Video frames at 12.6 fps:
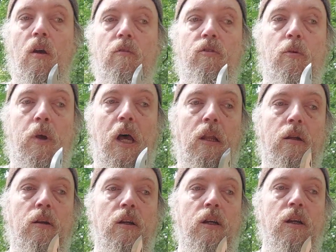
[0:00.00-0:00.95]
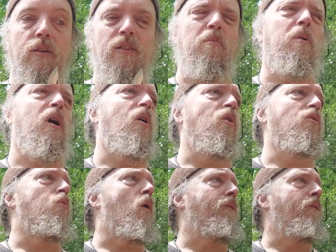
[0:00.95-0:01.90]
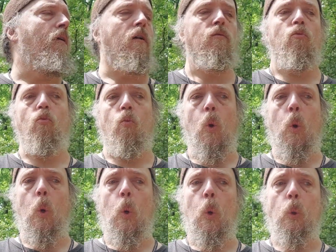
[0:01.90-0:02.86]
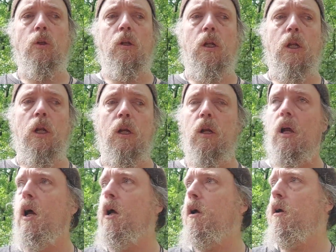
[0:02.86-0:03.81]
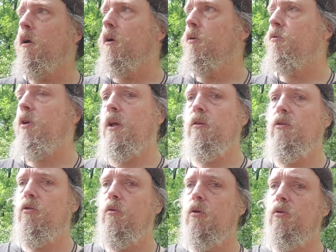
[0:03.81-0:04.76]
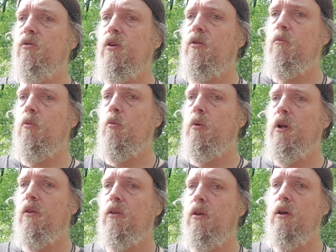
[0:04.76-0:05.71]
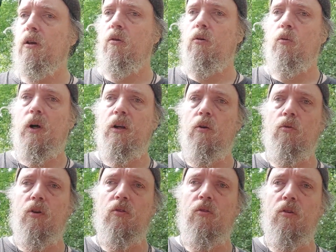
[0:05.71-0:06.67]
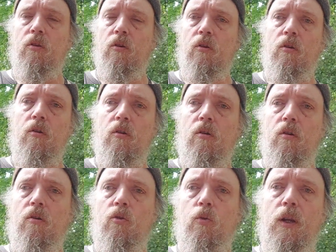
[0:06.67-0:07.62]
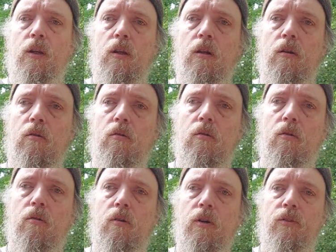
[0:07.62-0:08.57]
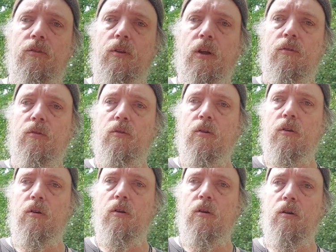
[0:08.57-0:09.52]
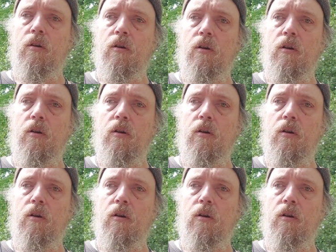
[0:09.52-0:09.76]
from Helle, it's about 110 euros at the moment, I think, or 120, or is that the